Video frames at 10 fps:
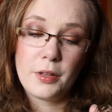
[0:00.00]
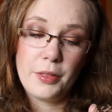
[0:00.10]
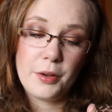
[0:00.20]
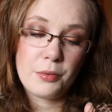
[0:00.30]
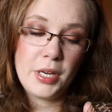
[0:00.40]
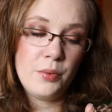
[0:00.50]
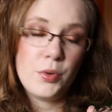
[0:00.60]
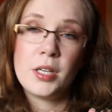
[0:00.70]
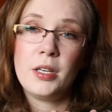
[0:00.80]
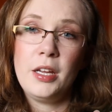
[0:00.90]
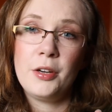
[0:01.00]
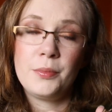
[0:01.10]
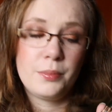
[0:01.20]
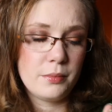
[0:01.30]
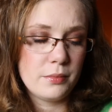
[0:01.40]
The green one here,
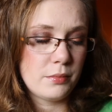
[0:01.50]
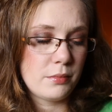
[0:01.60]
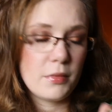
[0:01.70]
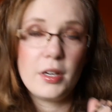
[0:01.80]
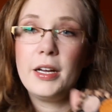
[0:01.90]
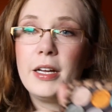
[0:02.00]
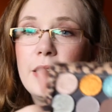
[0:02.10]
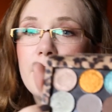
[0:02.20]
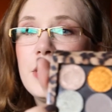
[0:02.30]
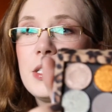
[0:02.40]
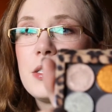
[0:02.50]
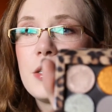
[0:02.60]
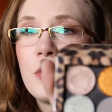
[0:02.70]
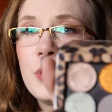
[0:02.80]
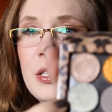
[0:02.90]
this is
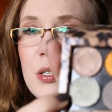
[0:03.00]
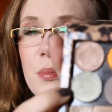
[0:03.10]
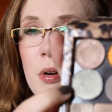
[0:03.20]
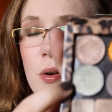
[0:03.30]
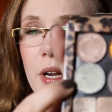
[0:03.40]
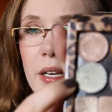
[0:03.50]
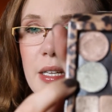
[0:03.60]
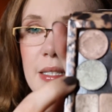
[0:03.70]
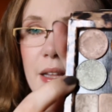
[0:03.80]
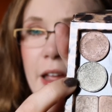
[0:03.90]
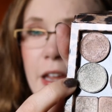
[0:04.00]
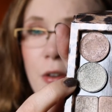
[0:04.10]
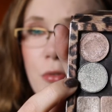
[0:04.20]
Green Smoke. It is a